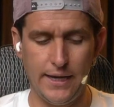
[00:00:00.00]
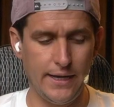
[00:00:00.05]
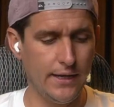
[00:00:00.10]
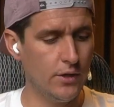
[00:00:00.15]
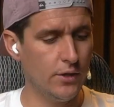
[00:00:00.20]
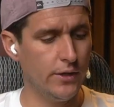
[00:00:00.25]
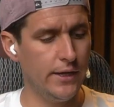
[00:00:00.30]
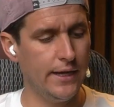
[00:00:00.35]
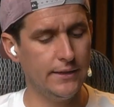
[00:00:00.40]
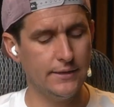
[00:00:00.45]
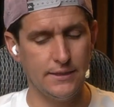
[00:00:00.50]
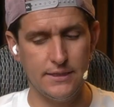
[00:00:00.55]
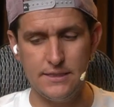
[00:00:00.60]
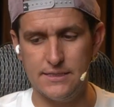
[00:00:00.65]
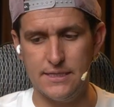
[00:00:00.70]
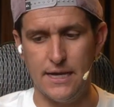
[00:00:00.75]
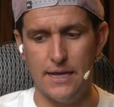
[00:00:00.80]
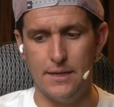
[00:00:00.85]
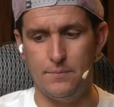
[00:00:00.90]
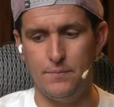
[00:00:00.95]
I connect
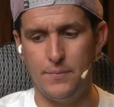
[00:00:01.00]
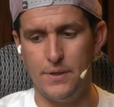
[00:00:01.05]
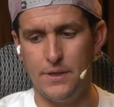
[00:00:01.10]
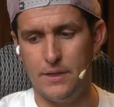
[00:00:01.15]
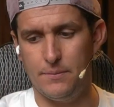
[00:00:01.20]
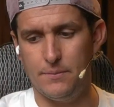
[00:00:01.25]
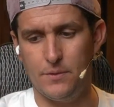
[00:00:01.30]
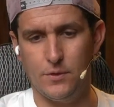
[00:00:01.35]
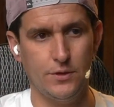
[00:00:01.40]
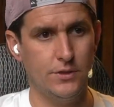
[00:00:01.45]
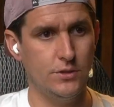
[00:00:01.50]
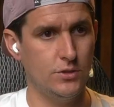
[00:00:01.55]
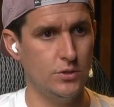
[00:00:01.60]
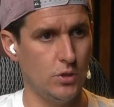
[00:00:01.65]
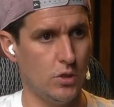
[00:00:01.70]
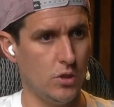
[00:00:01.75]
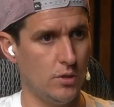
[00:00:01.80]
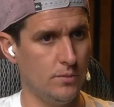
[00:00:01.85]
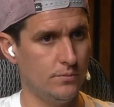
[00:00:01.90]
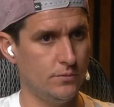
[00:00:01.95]
this iPad, I'm going to
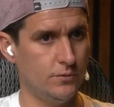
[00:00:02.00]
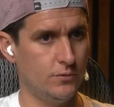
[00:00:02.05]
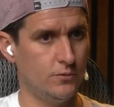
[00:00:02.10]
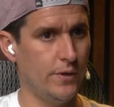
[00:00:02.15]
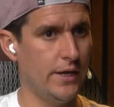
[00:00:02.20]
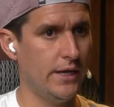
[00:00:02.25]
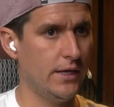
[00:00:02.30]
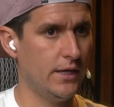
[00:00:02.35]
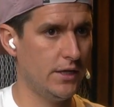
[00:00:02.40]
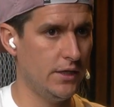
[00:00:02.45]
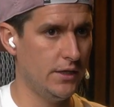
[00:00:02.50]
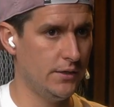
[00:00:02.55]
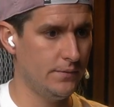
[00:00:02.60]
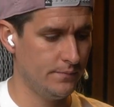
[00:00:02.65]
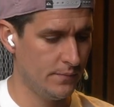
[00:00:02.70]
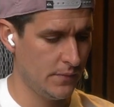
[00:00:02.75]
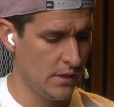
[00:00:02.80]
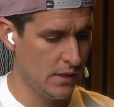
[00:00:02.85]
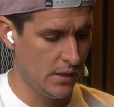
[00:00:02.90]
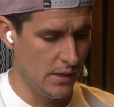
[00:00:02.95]
come right here,
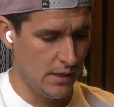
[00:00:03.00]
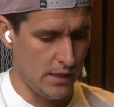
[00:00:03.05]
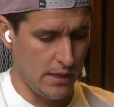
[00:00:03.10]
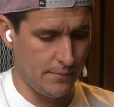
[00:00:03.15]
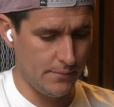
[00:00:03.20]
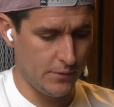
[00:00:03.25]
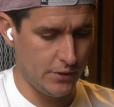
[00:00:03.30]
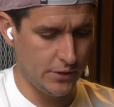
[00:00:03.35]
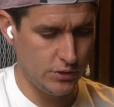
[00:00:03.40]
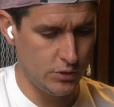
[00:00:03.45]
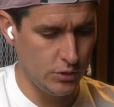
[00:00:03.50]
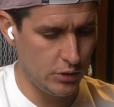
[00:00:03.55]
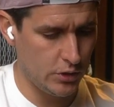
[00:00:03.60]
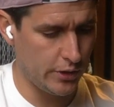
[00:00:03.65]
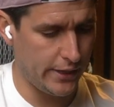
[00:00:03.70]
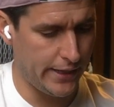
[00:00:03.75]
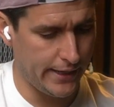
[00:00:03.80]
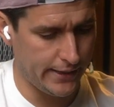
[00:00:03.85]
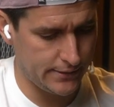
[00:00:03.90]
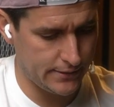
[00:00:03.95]
I'm going to
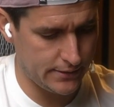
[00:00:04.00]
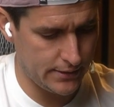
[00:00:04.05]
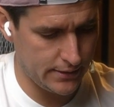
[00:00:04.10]
connect